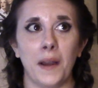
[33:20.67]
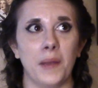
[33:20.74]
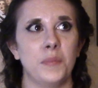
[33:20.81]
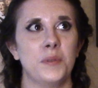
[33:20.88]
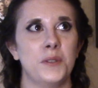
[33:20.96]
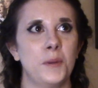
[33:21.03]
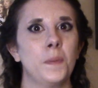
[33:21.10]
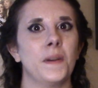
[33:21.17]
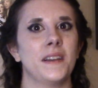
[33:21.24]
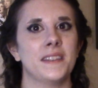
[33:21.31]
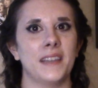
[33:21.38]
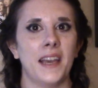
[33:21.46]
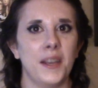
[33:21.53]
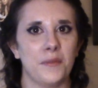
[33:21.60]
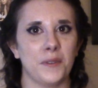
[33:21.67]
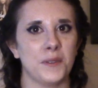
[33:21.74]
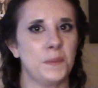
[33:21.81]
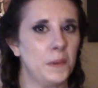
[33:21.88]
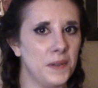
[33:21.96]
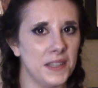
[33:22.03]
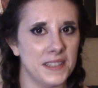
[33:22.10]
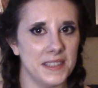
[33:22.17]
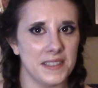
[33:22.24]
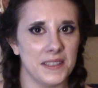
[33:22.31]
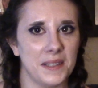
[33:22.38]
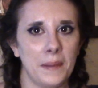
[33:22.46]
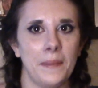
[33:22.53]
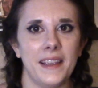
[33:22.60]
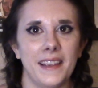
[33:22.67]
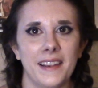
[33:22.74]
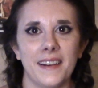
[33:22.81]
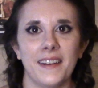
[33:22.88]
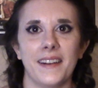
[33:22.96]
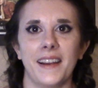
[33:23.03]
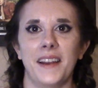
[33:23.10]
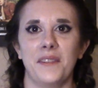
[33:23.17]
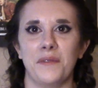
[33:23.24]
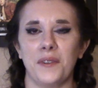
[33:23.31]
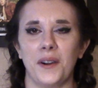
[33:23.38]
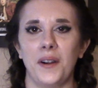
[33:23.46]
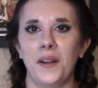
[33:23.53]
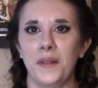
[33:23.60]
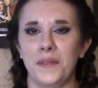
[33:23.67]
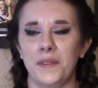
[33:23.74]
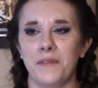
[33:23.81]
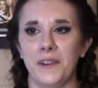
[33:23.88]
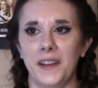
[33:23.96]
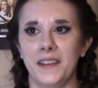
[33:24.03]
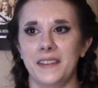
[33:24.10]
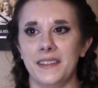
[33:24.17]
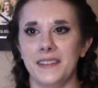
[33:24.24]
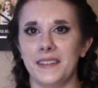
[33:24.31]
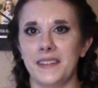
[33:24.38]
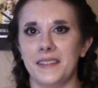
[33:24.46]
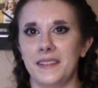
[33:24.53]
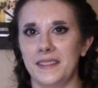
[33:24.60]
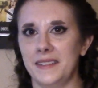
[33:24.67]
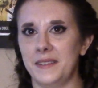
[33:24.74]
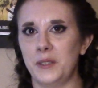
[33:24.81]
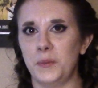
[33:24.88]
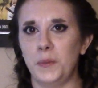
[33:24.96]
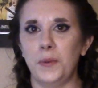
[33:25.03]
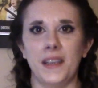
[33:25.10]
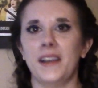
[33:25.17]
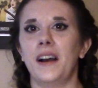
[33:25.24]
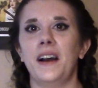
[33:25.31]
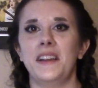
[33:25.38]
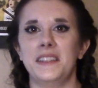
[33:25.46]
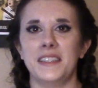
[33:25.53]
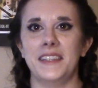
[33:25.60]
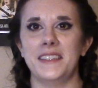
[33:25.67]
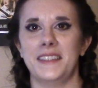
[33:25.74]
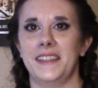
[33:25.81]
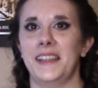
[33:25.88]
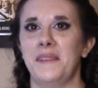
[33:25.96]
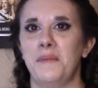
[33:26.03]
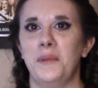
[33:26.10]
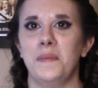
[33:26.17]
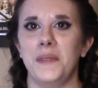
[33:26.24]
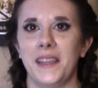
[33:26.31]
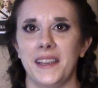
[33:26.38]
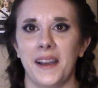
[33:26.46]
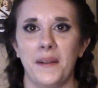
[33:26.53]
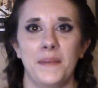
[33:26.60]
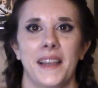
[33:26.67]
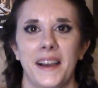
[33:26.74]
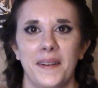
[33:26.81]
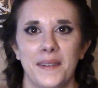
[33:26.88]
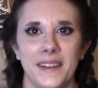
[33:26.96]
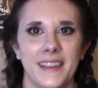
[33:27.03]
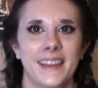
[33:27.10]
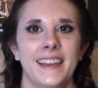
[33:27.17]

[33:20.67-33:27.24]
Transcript: I'm super excited for spooky season to be here and for all the fun spooky content that will be coming out